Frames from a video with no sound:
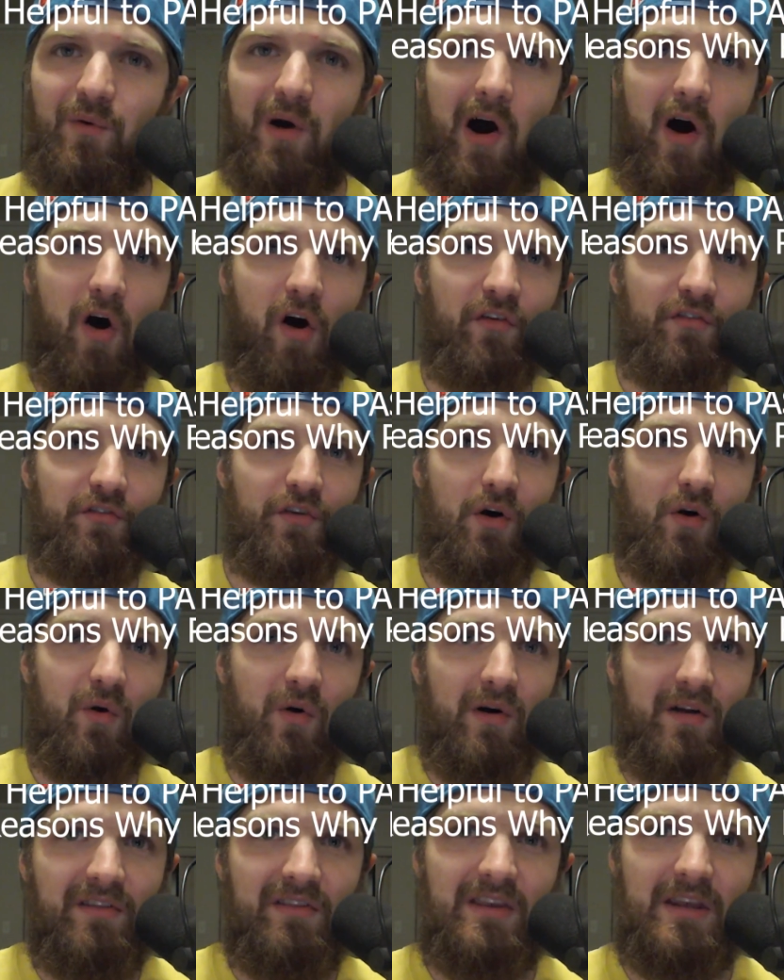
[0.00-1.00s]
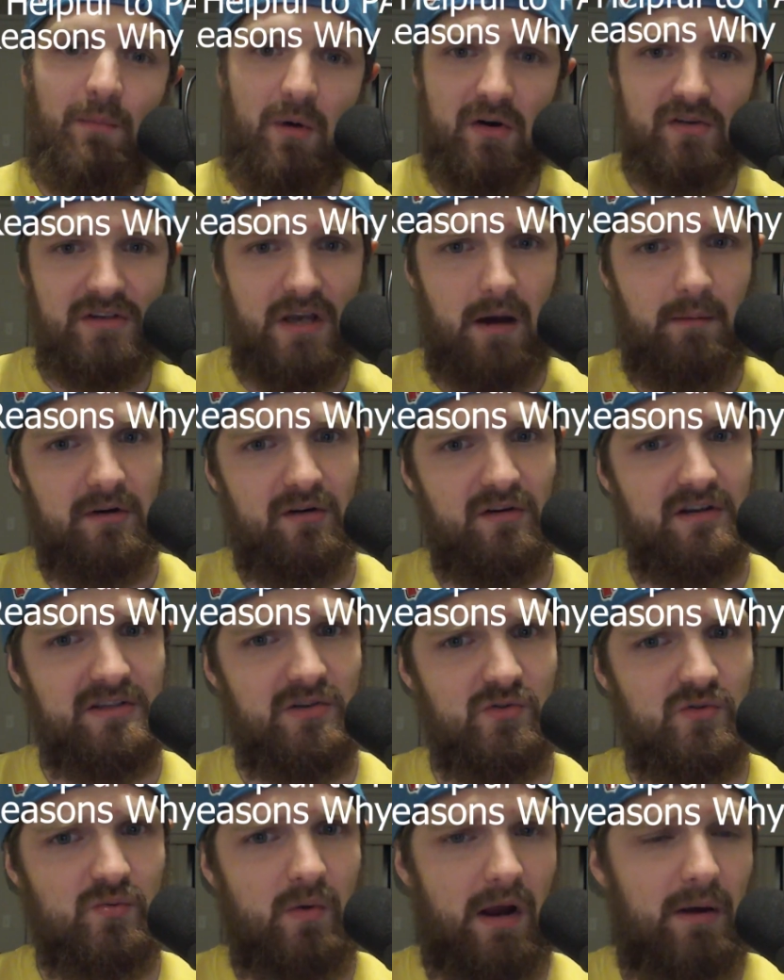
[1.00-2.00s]
Also, the most common
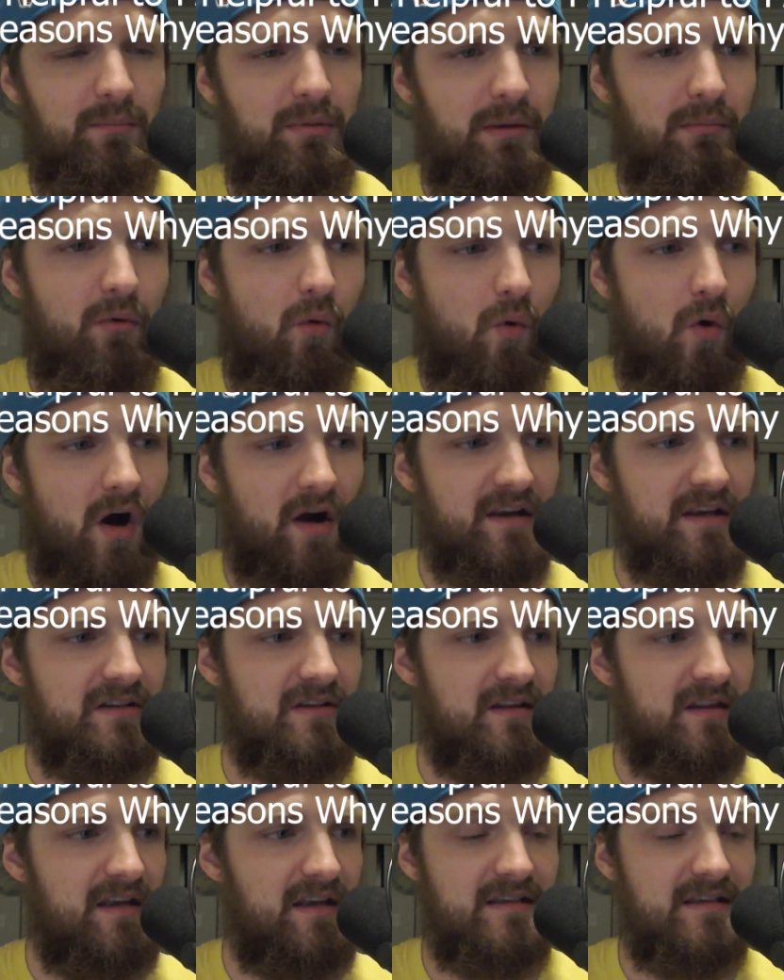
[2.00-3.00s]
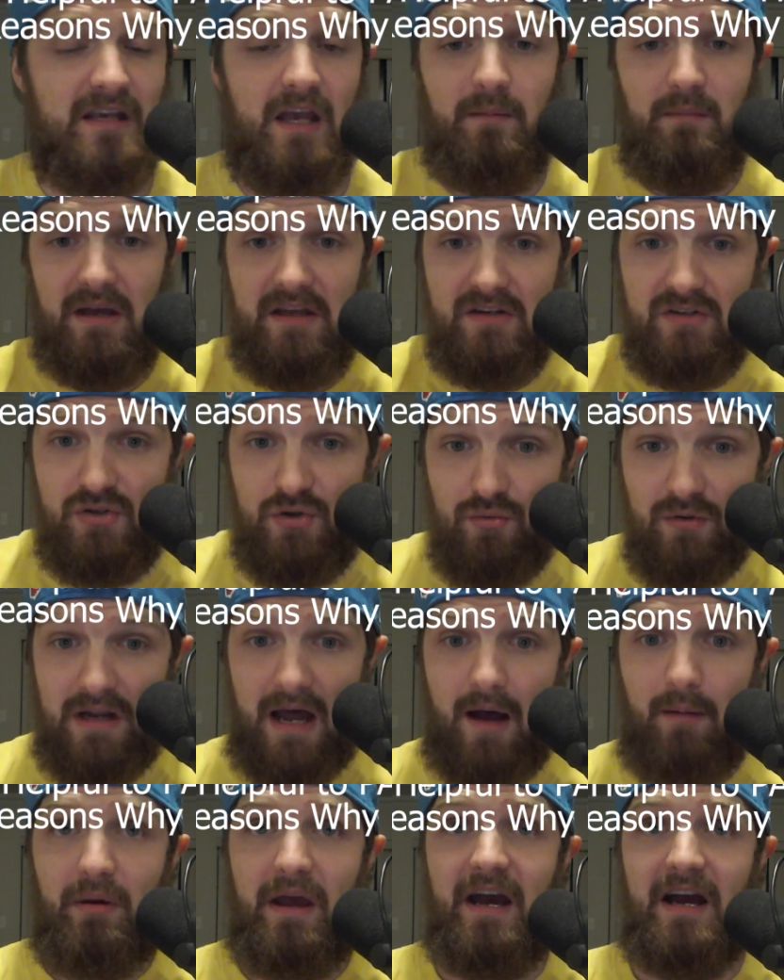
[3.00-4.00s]
reasons why people walk into the exam and do
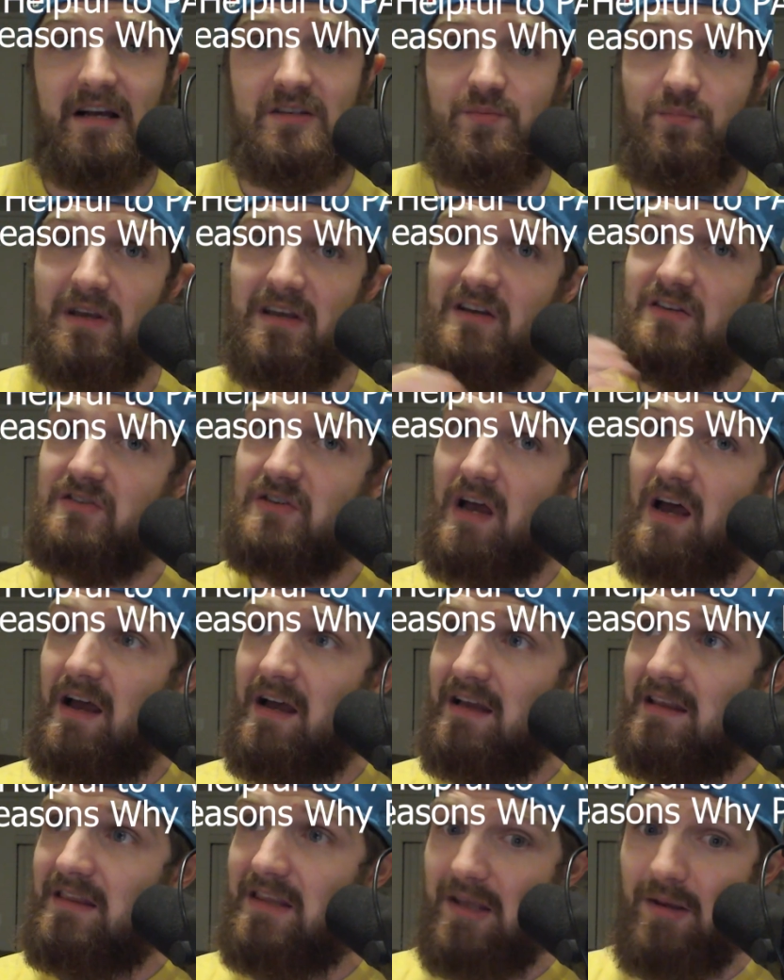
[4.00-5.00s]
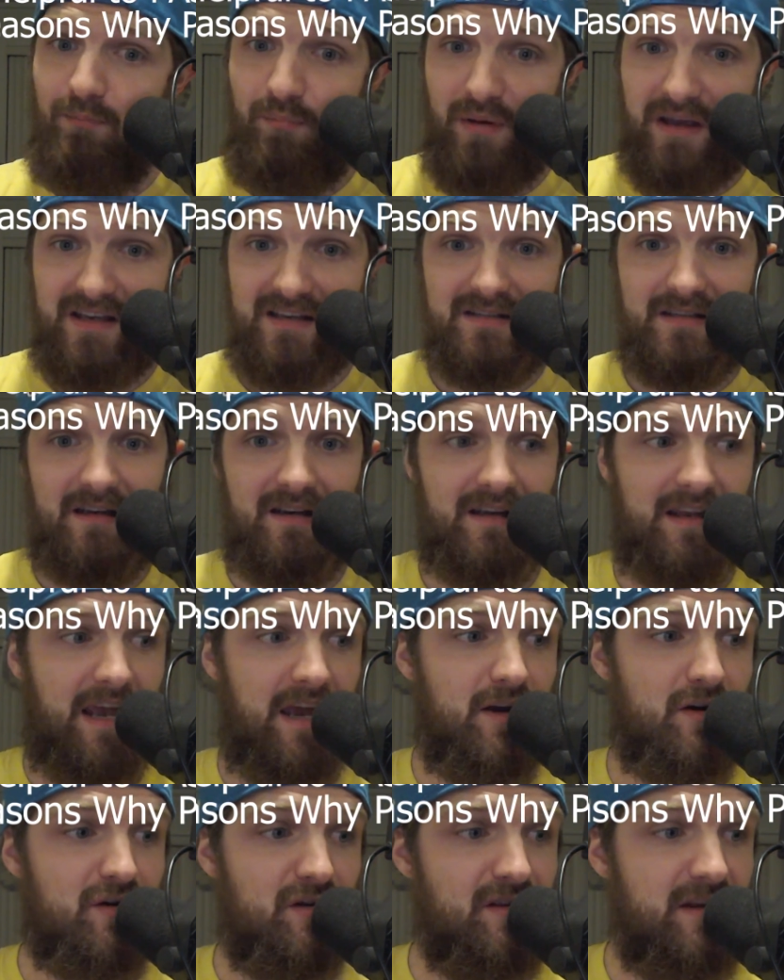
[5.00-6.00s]
not pass, because the biggest
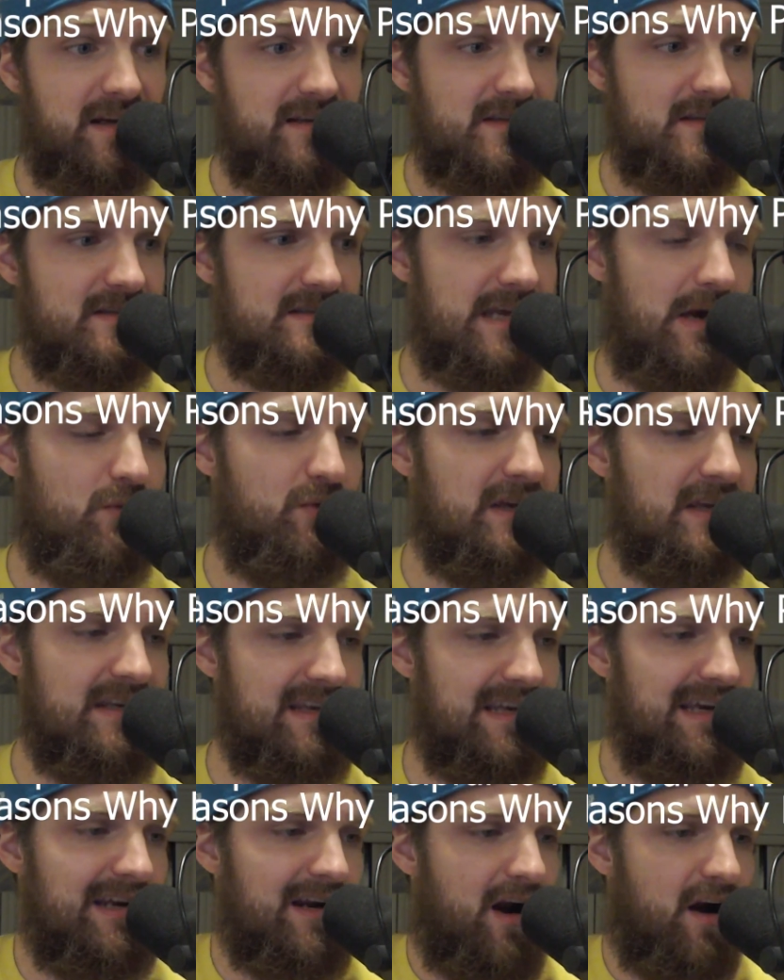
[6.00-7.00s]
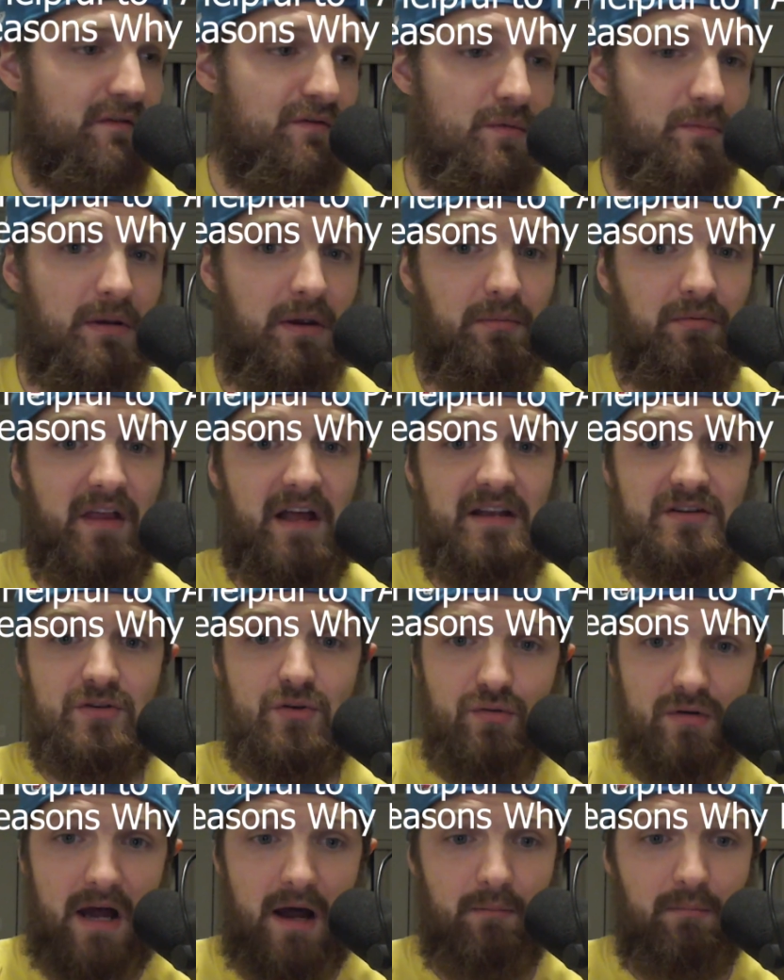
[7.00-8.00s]
indicator and lessons that we can get are from people that
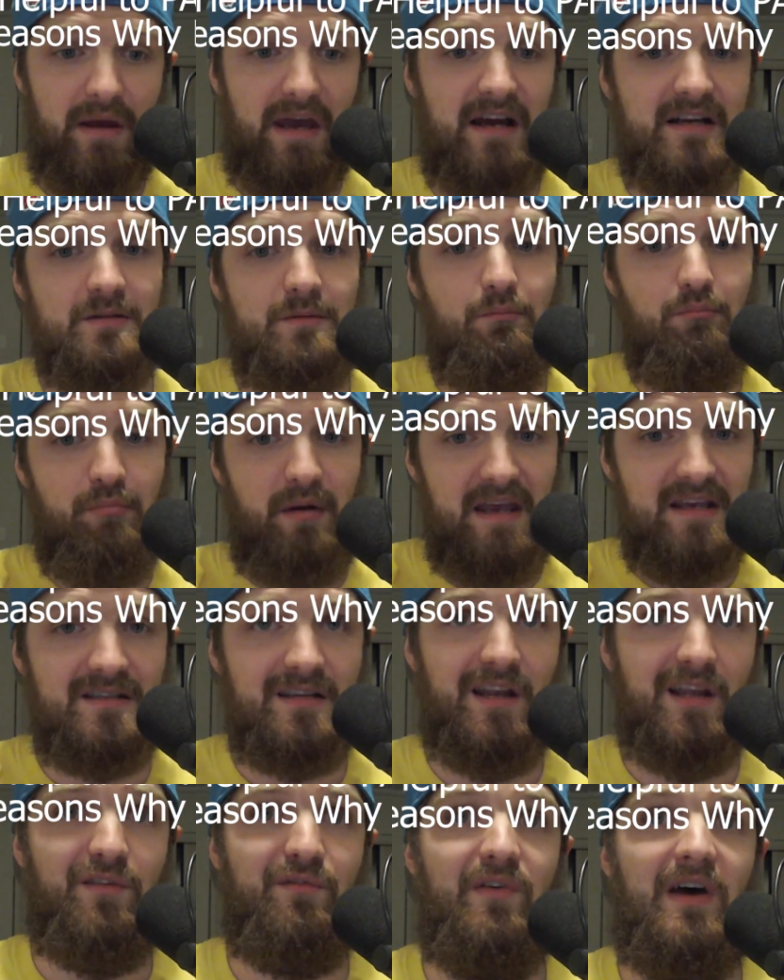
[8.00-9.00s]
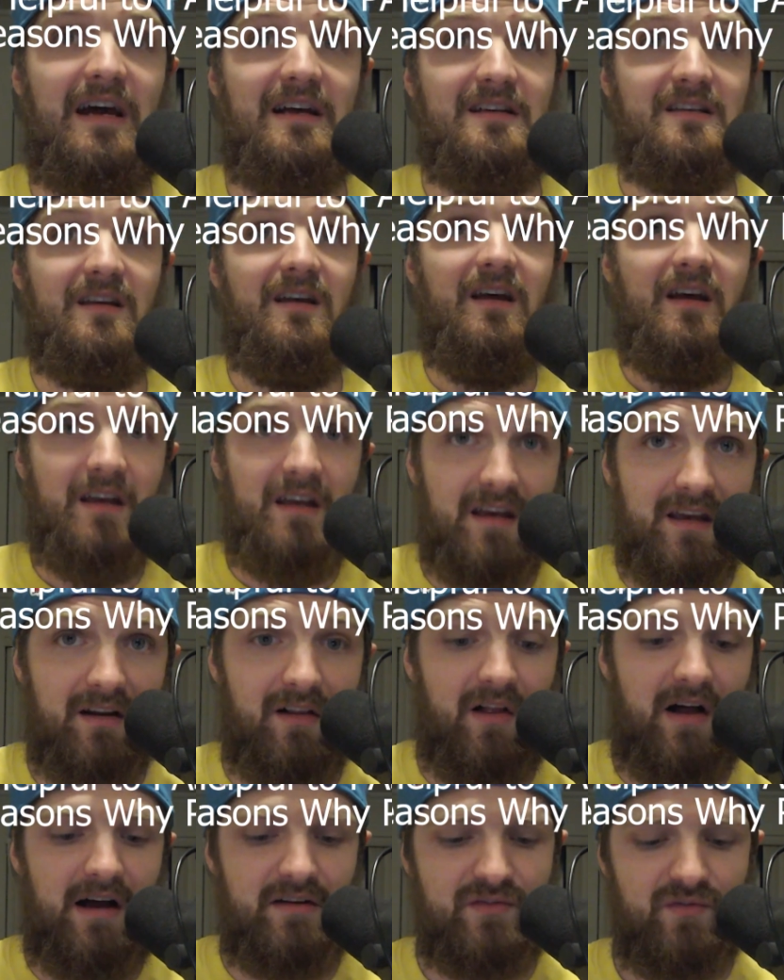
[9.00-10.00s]
do not pass, based on the fact it
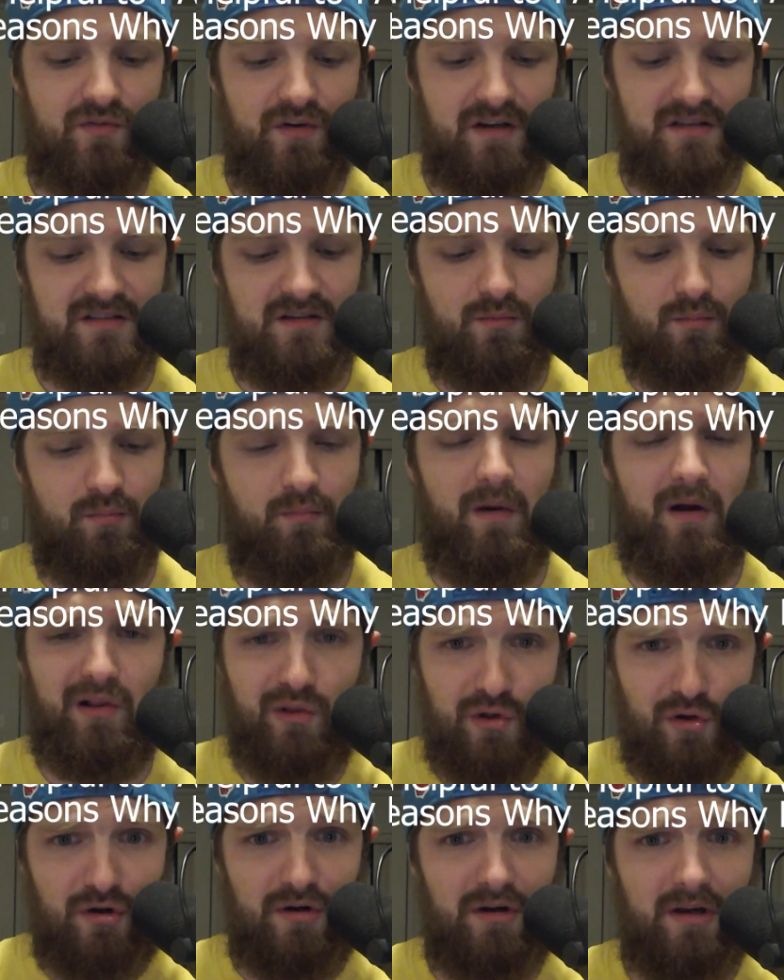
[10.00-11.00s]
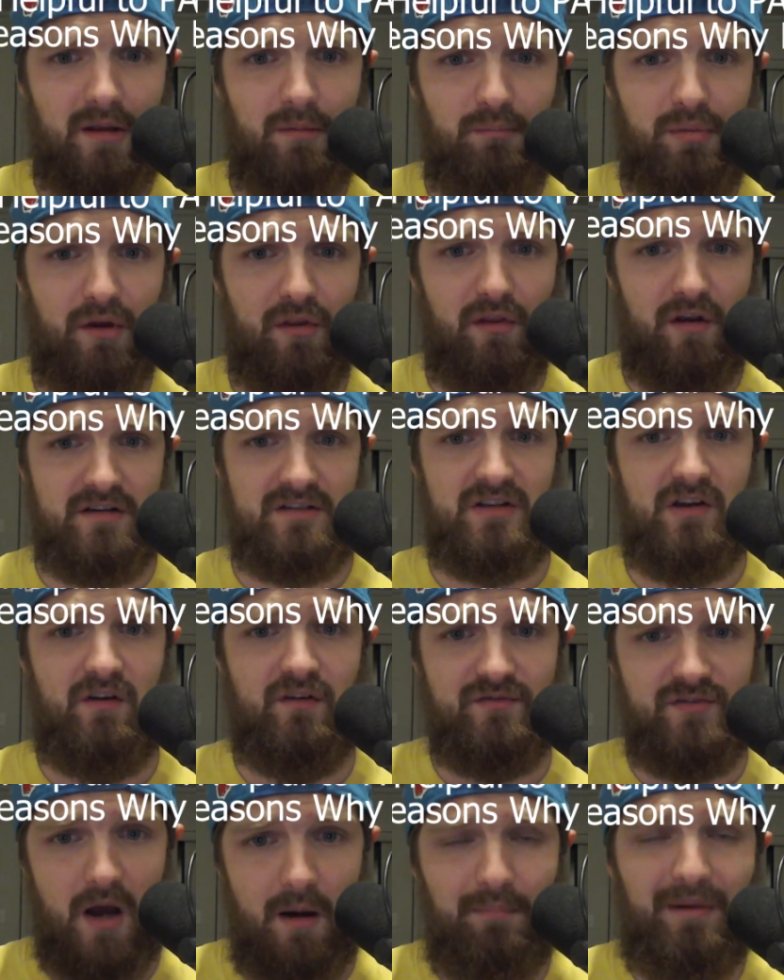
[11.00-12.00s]
allows for us to learn and build
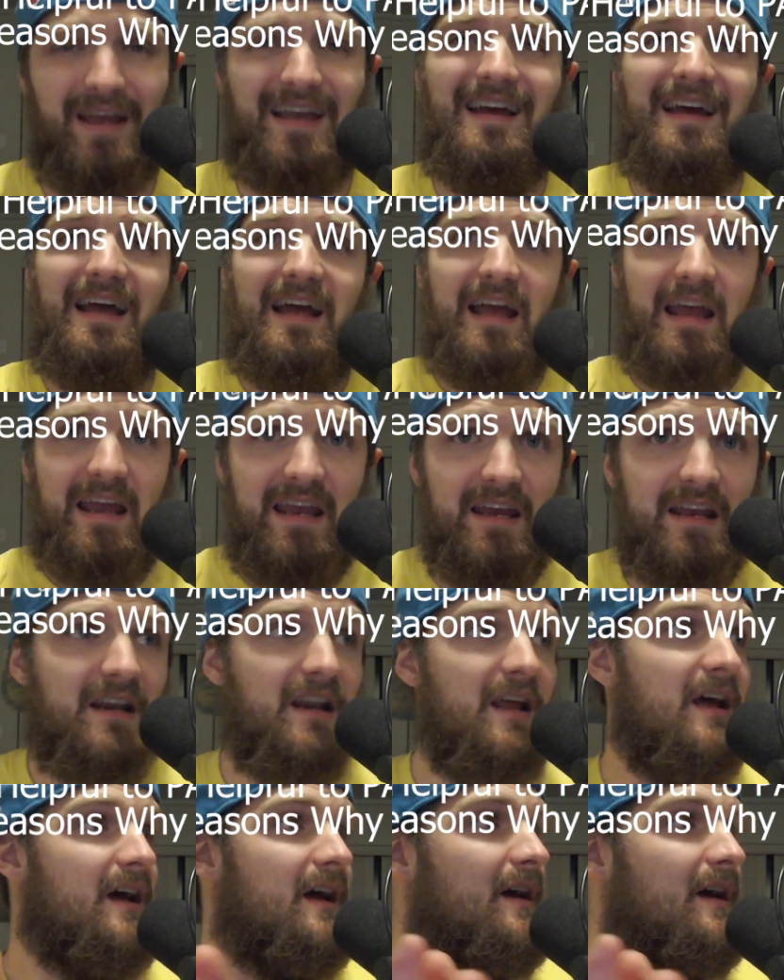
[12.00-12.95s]
ourselves up and